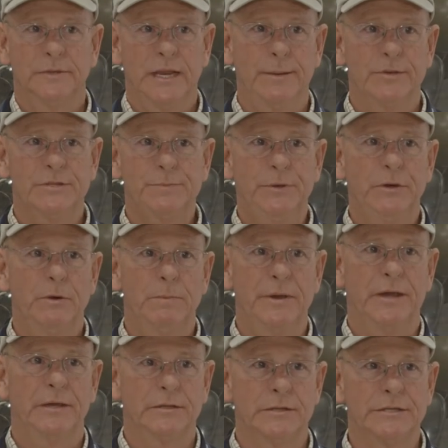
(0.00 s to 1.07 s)
name is Peter
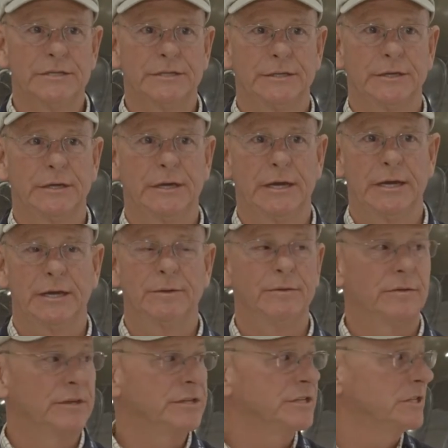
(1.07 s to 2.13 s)
Bales, and uh,
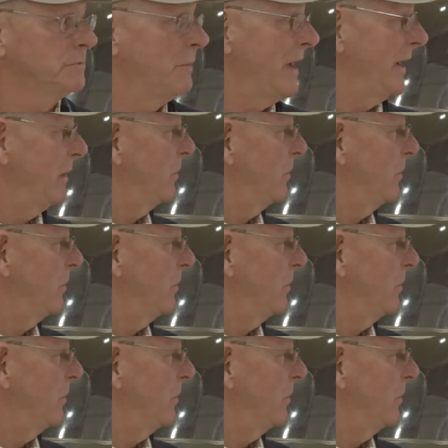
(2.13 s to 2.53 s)
this is my